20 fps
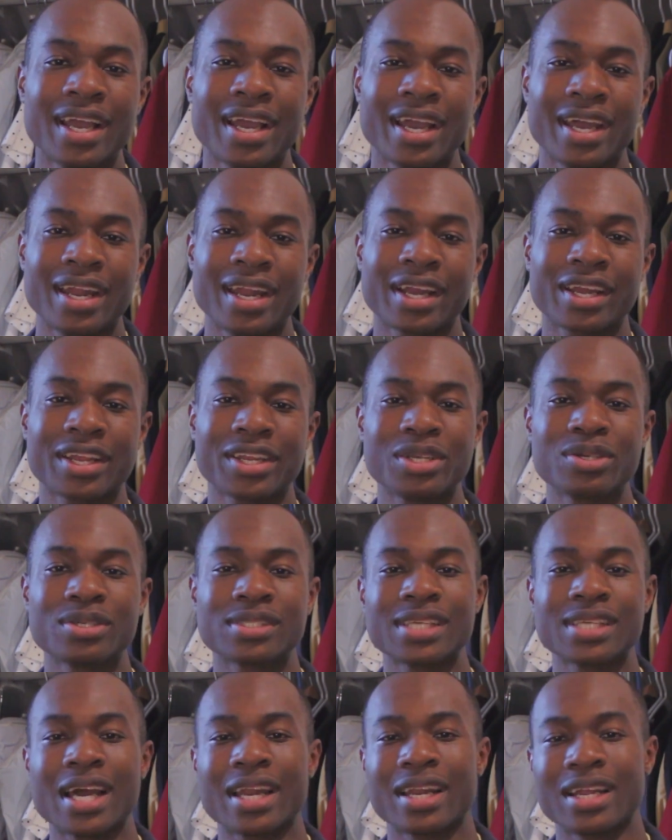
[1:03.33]
and I could
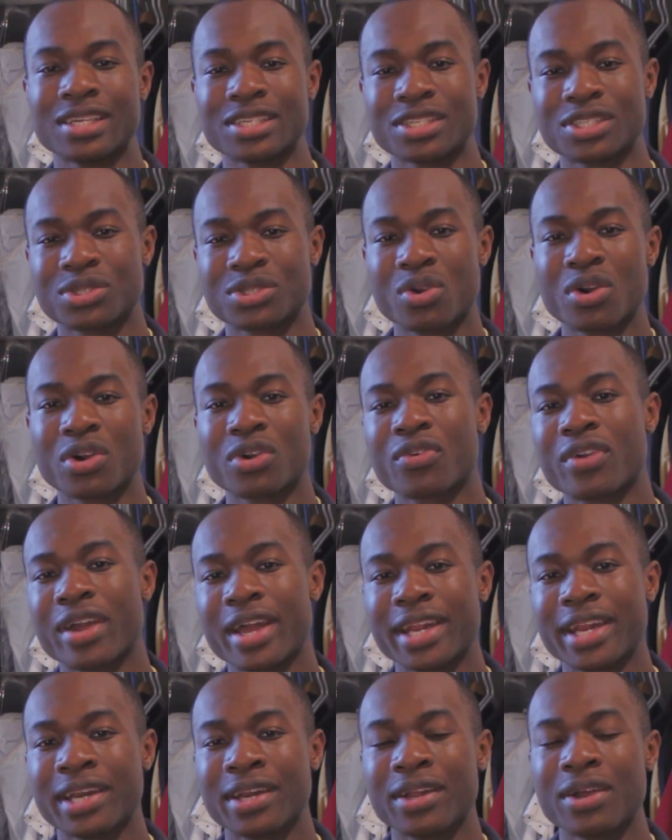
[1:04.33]
use that as store
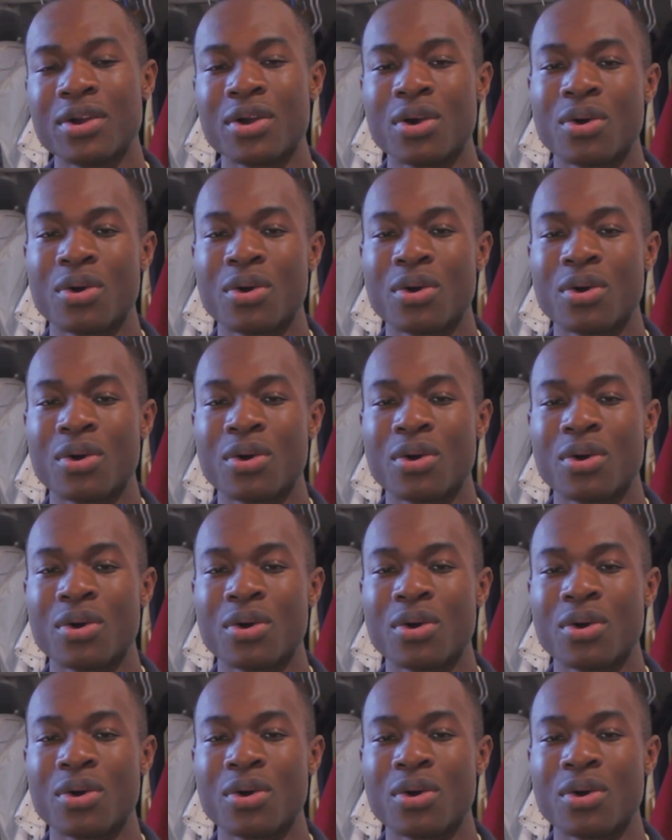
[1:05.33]
credit